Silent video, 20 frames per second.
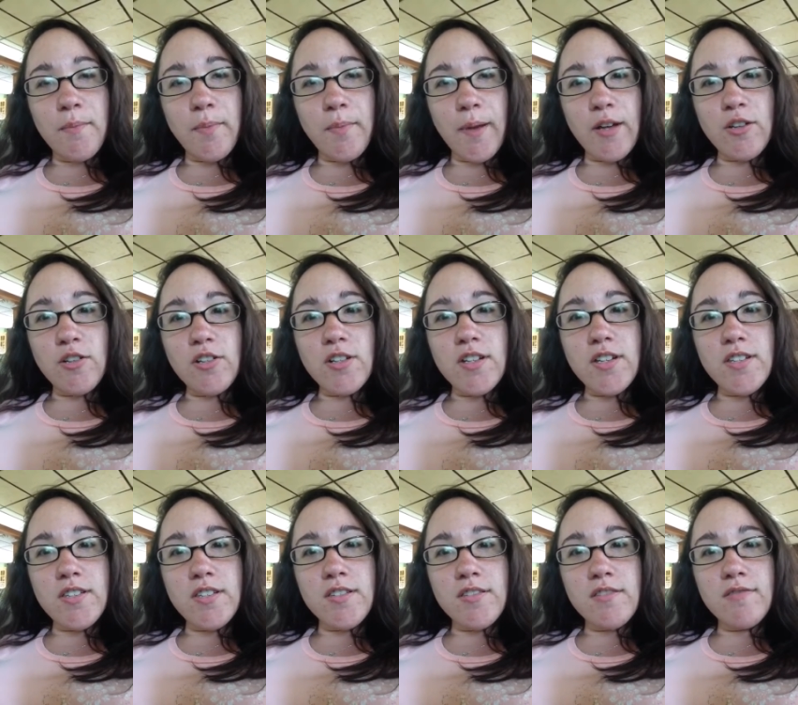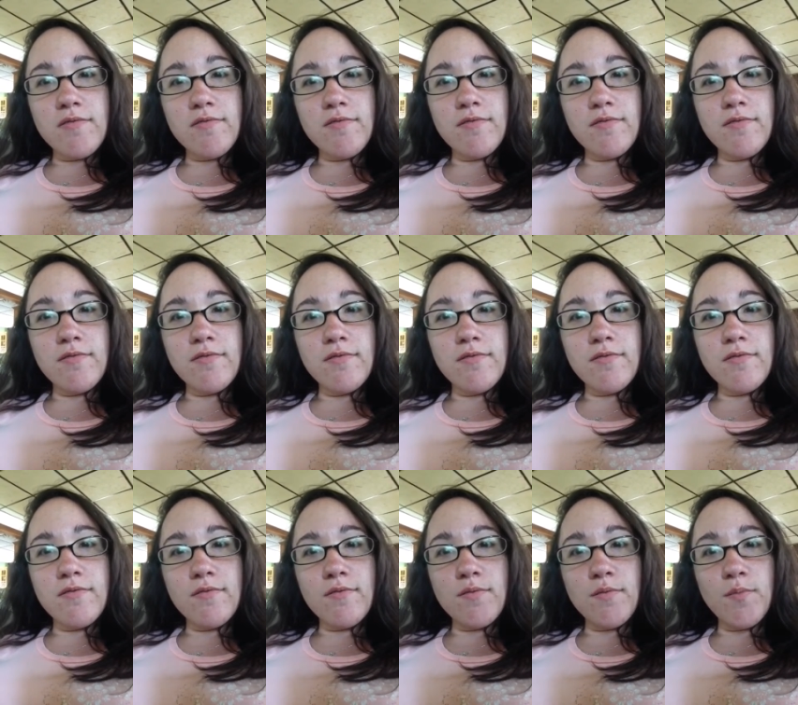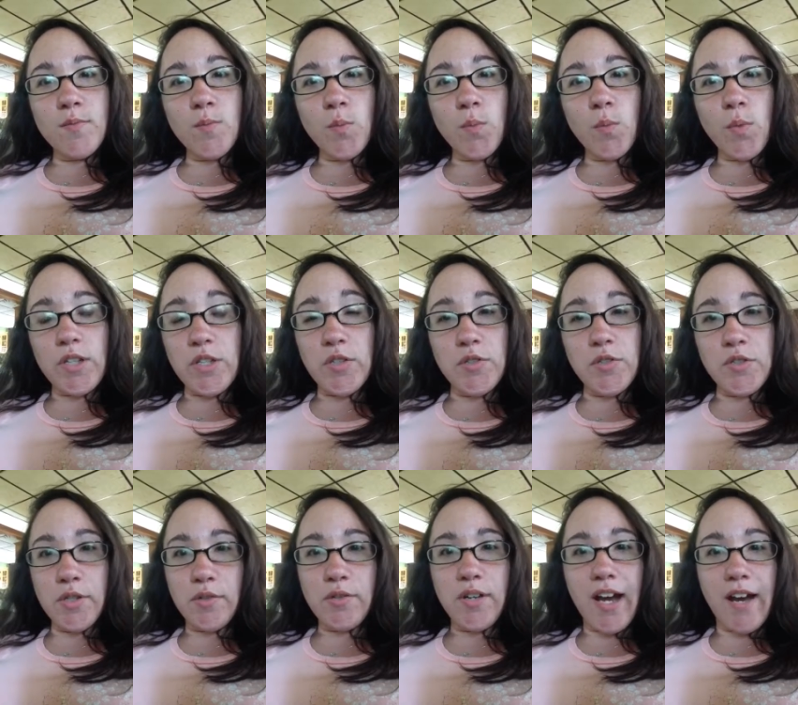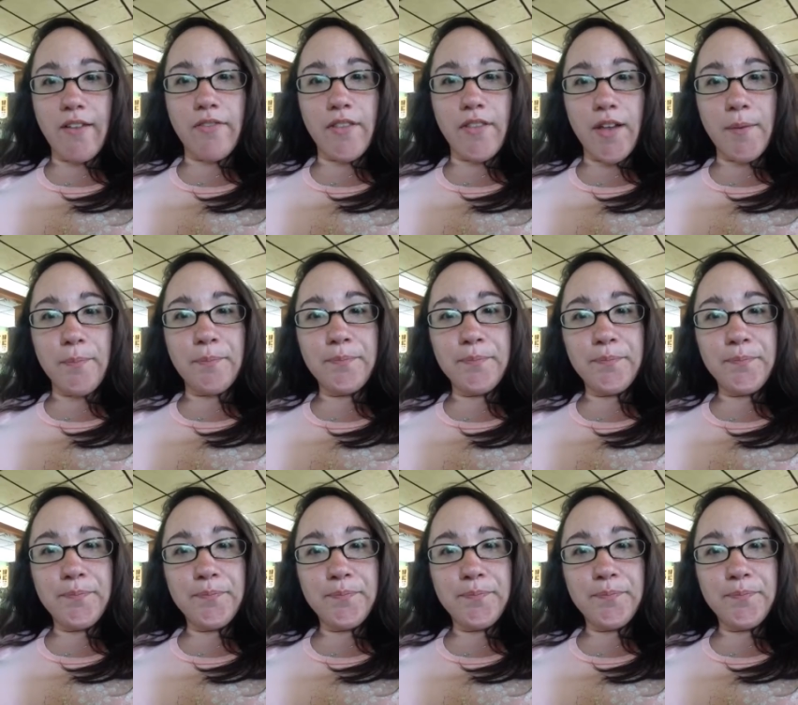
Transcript: Boundaries, when you don't have them,